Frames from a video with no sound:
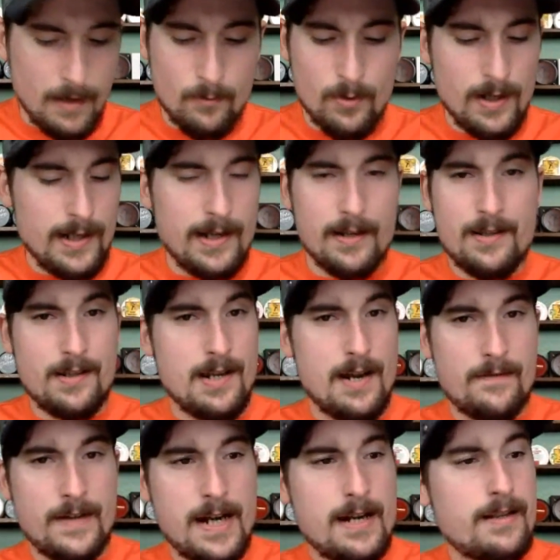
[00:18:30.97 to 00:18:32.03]
Really good
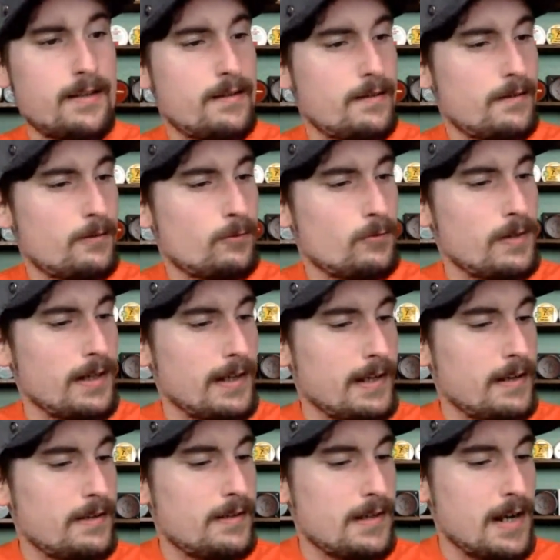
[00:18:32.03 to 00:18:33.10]
stuff, guys. Really
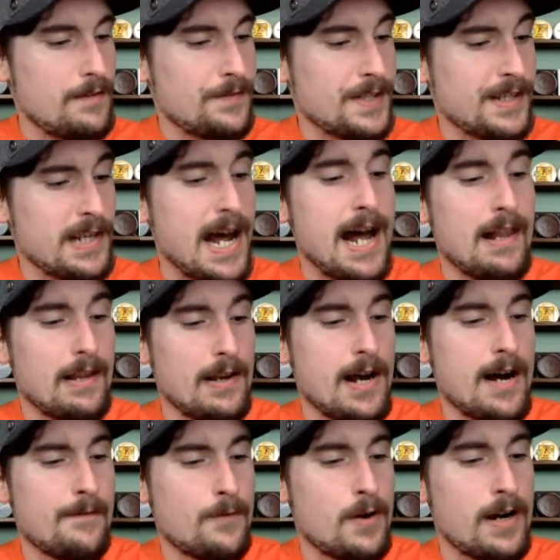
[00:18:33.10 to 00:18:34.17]
good stuff. Solid
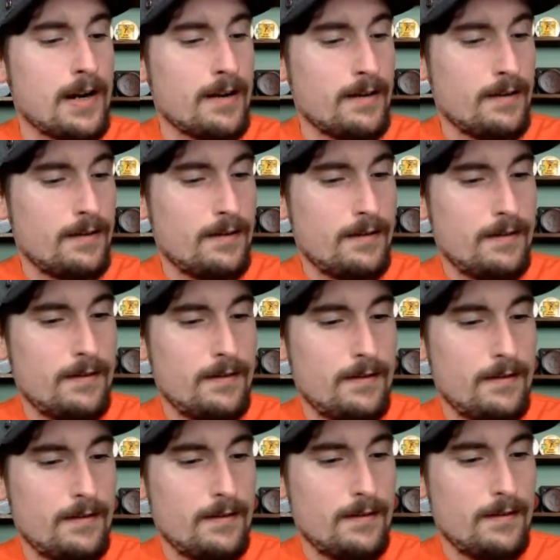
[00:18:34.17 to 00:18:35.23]
offering.
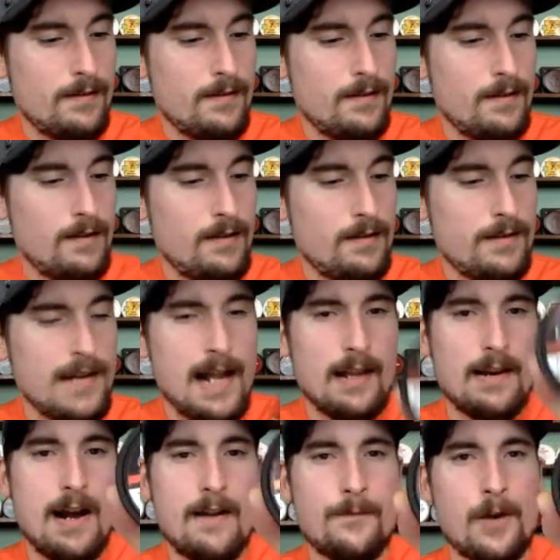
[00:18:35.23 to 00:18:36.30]

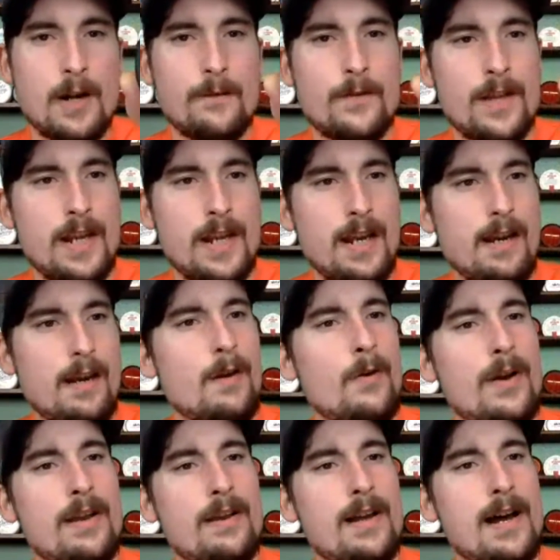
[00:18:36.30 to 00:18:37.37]
Solid offering for the EU
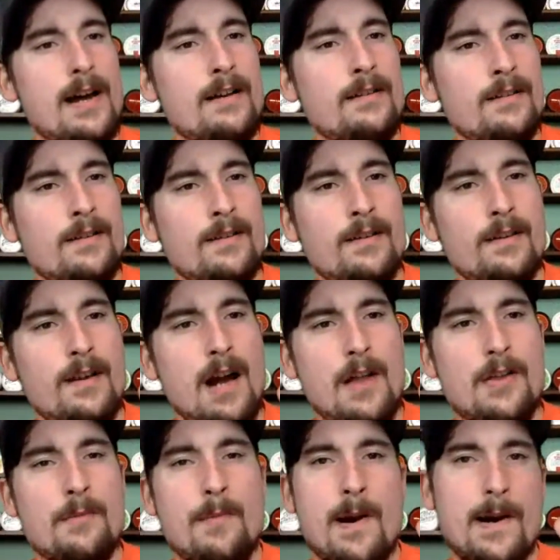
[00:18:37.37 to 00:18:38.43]
and
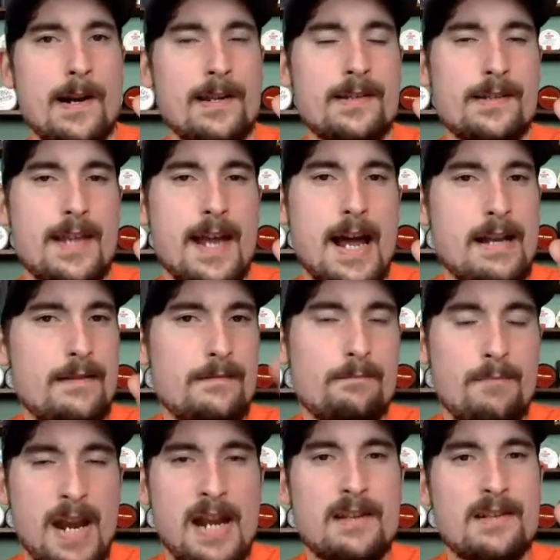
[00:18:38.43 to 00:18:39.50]
other markets that
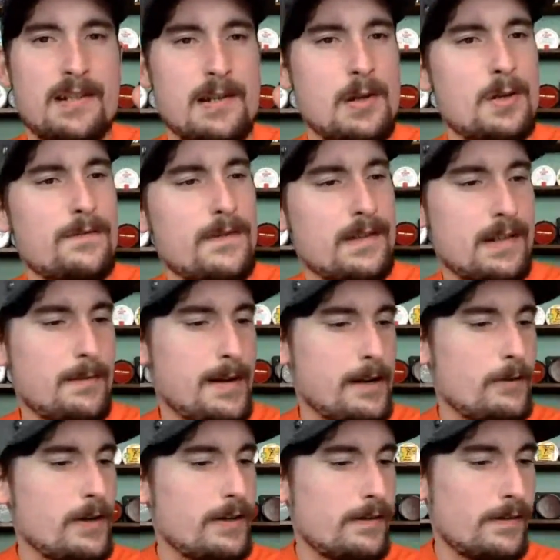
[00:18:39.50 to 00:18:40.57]
ban snus for some odd
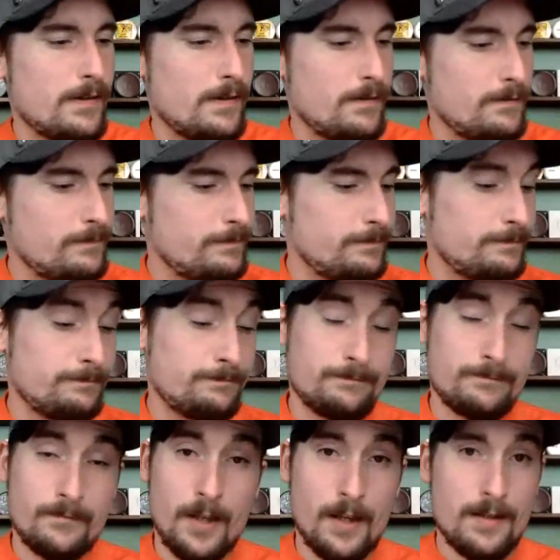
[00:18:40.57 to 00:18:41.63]
reasons.
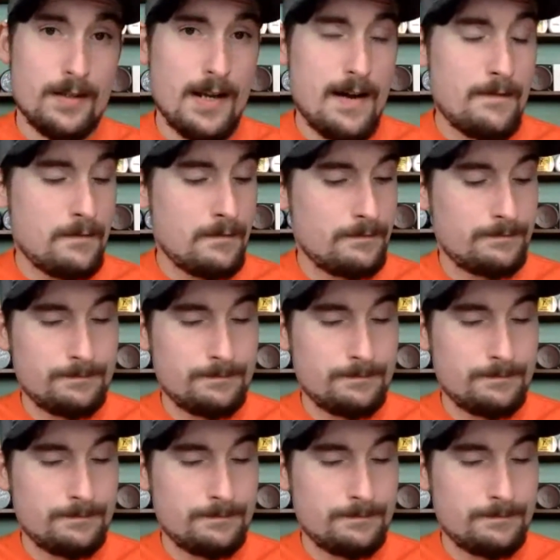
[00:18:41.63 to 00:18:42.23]
Good stuff.